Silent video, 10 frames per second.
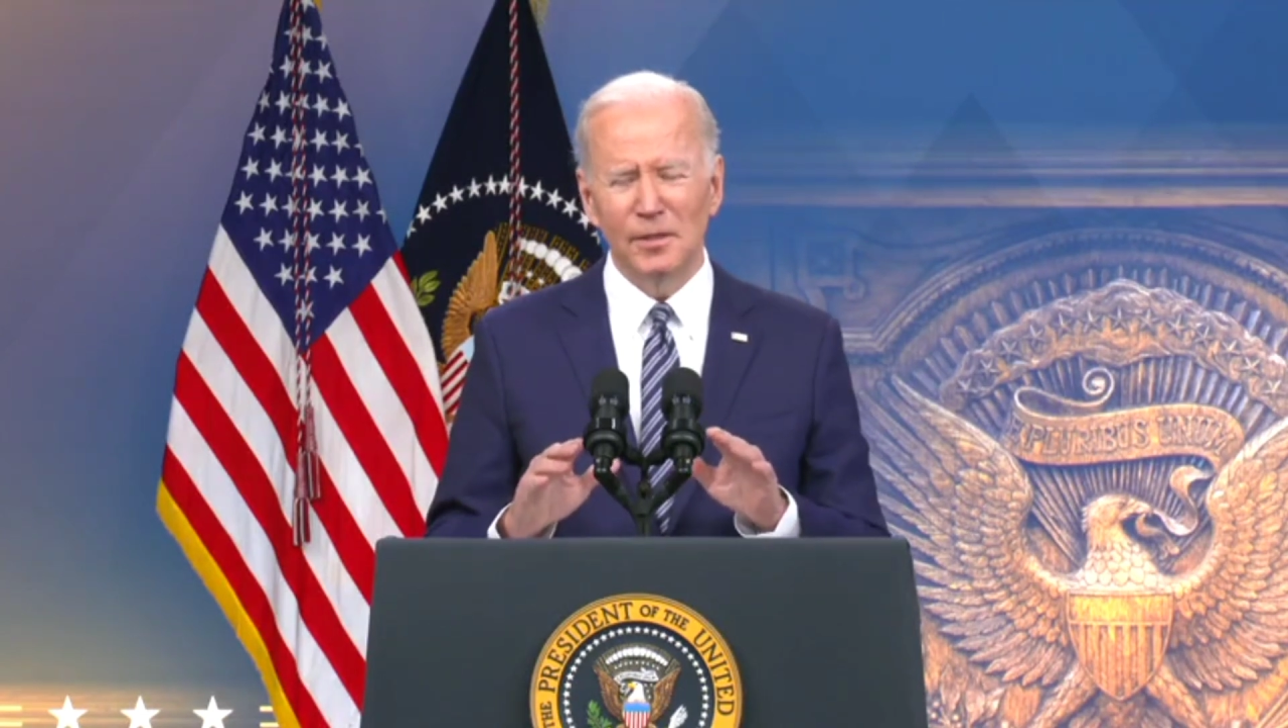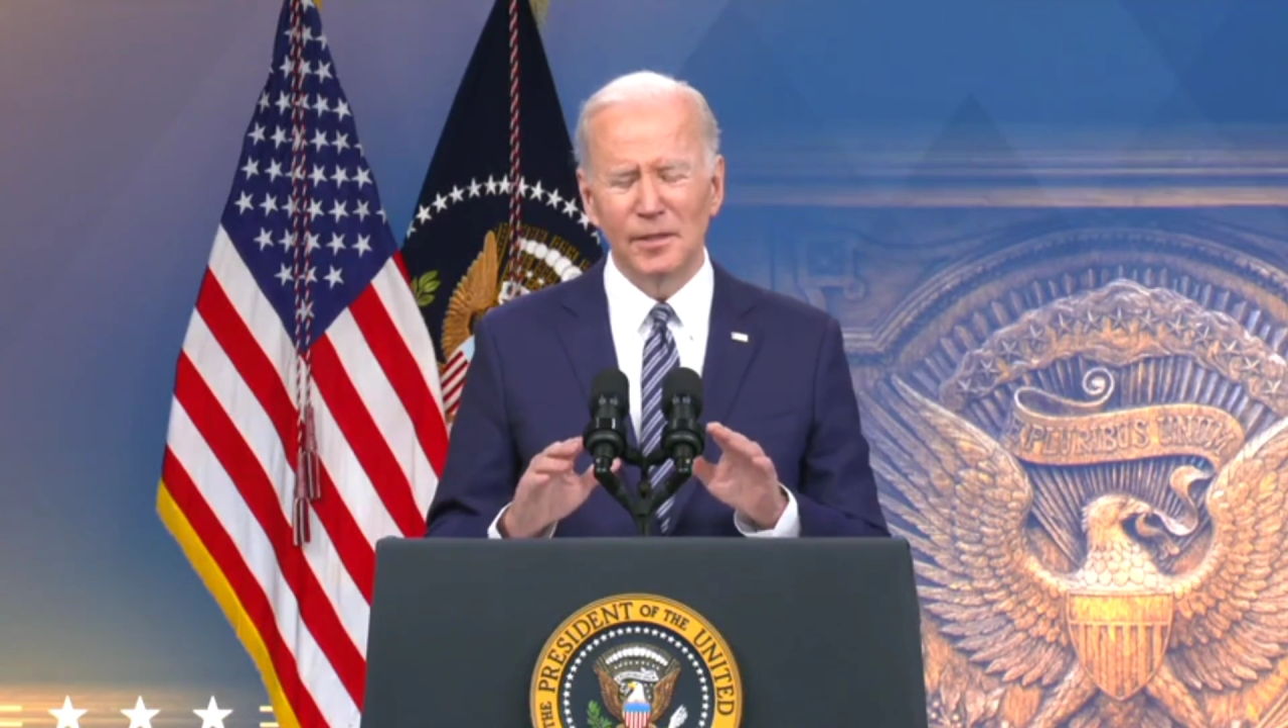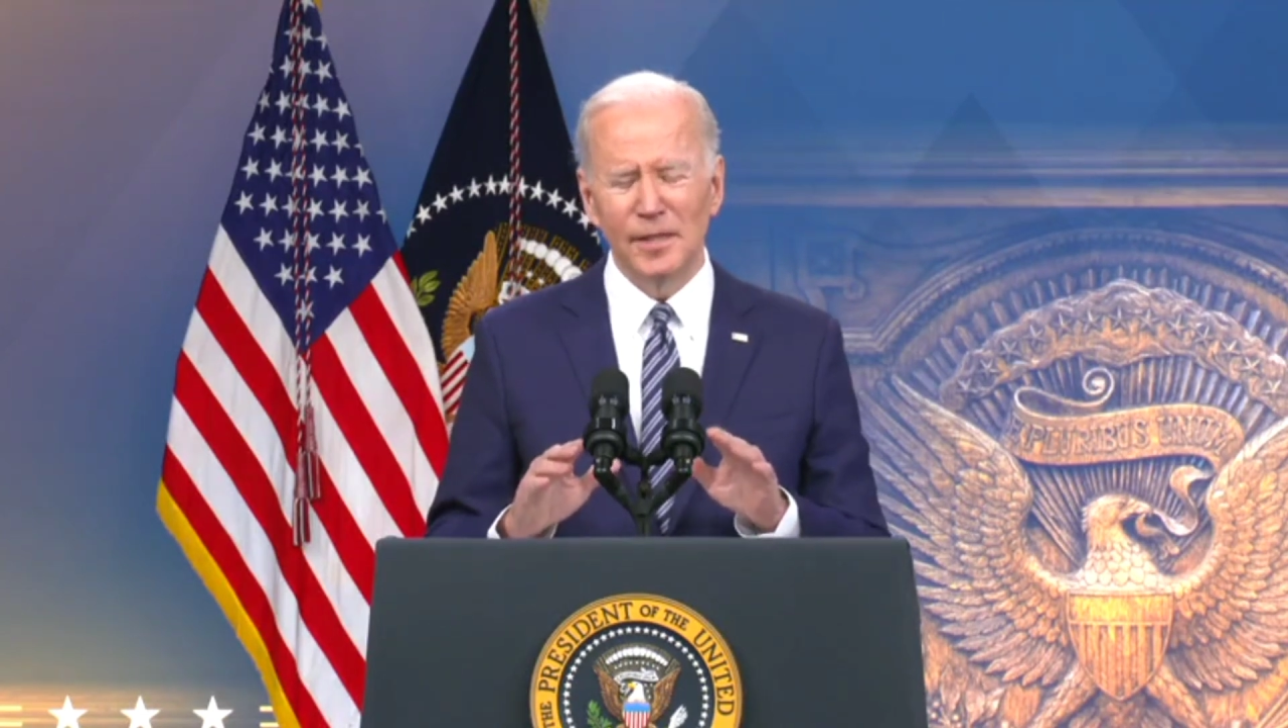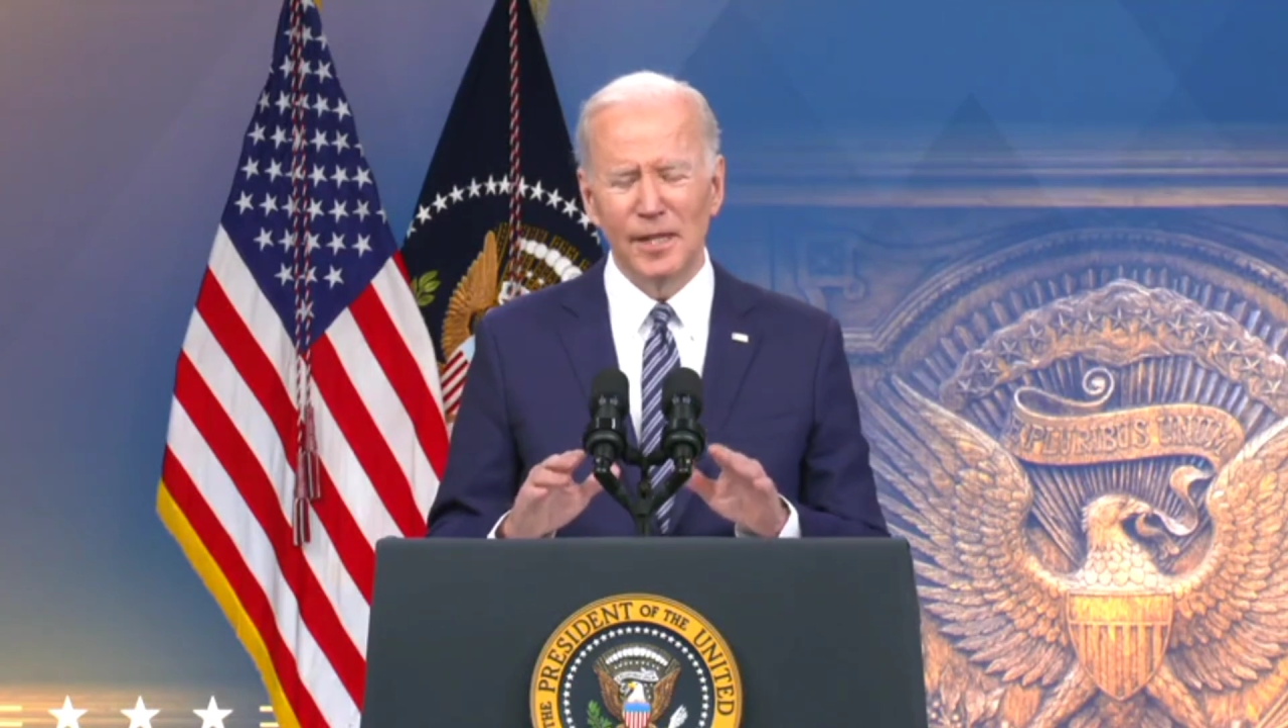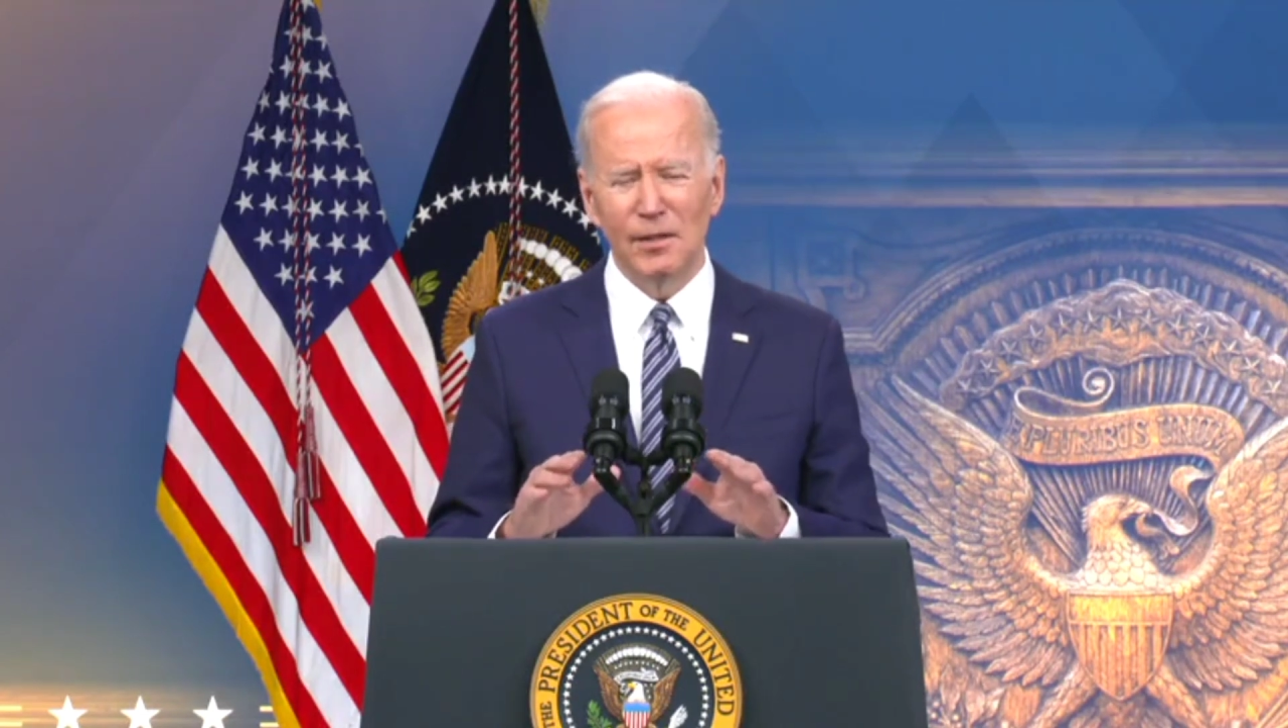
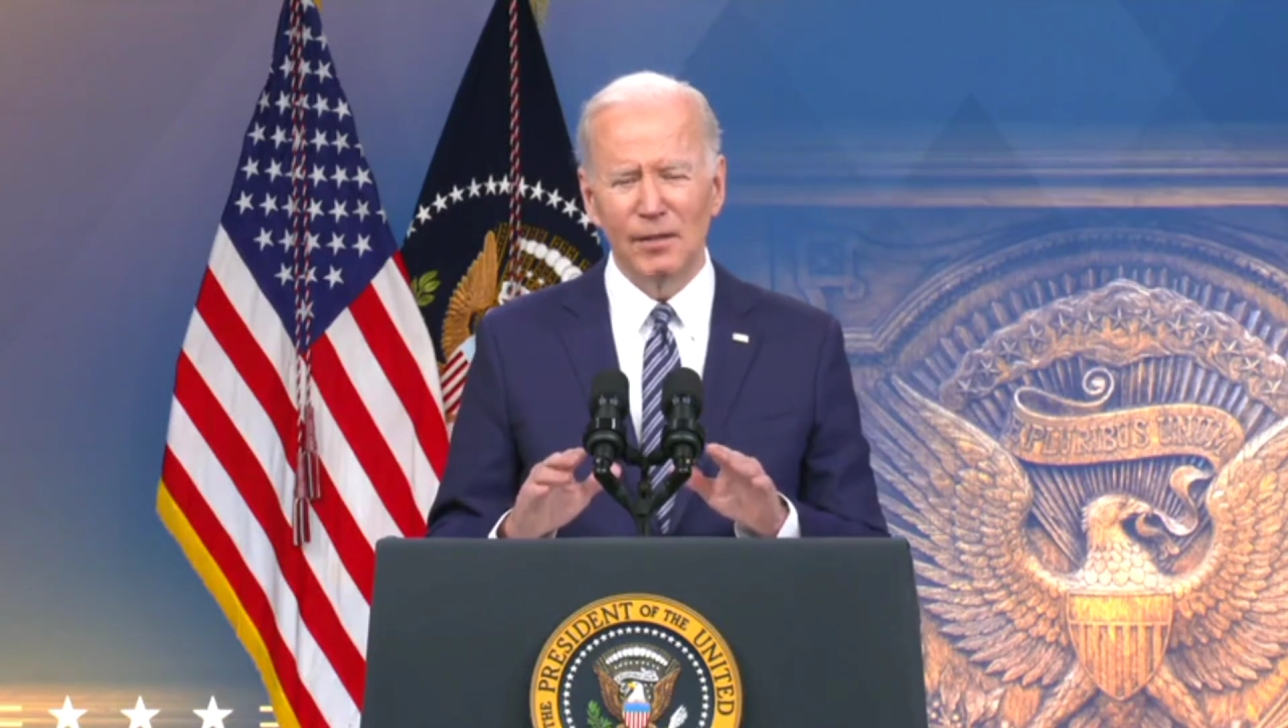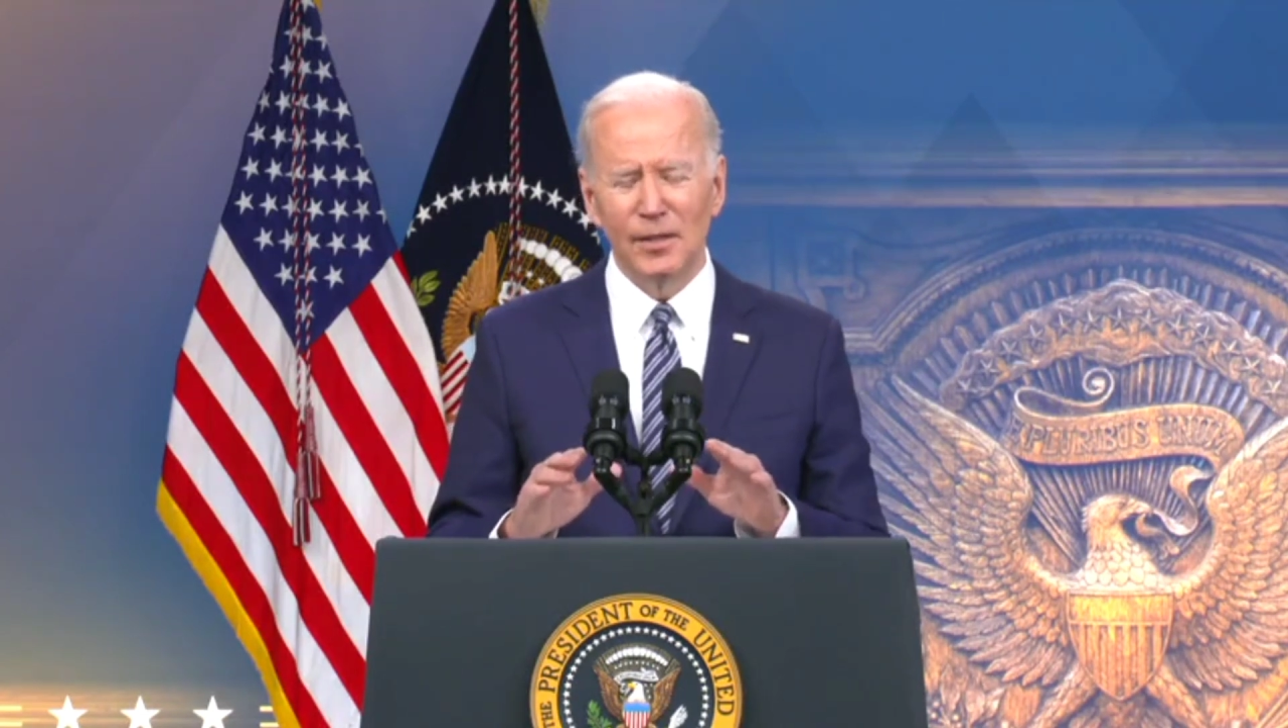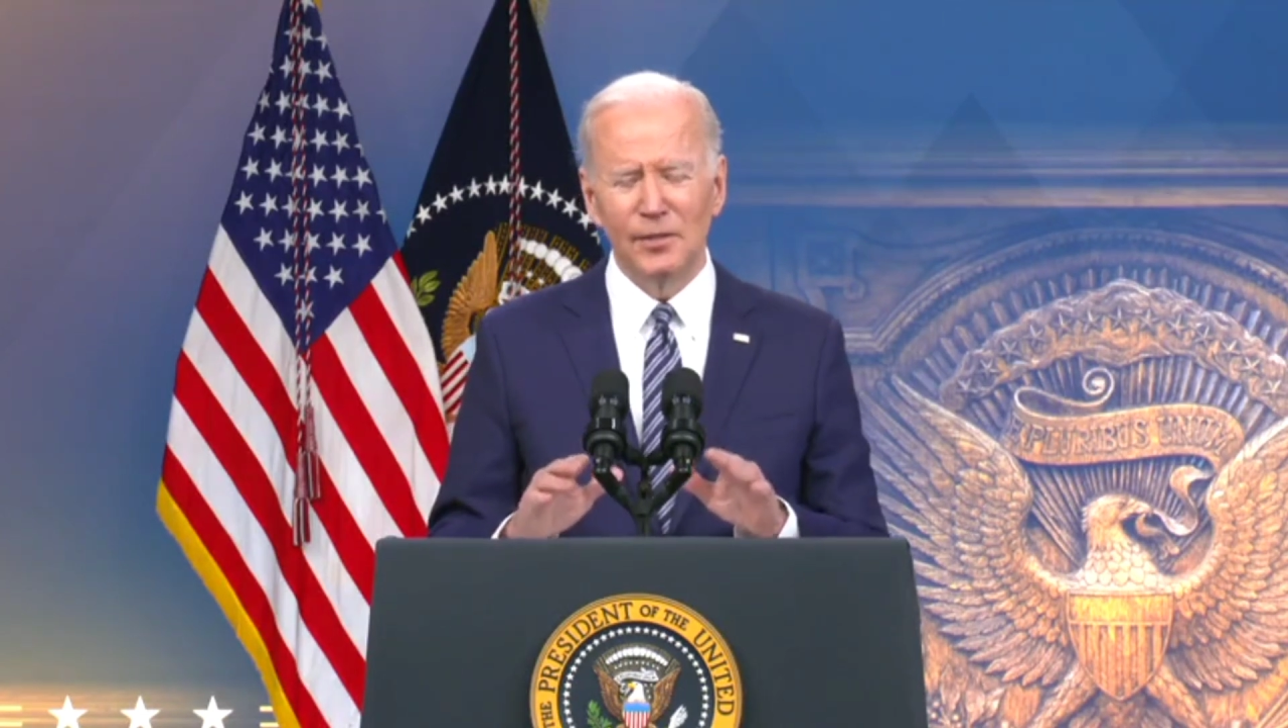year in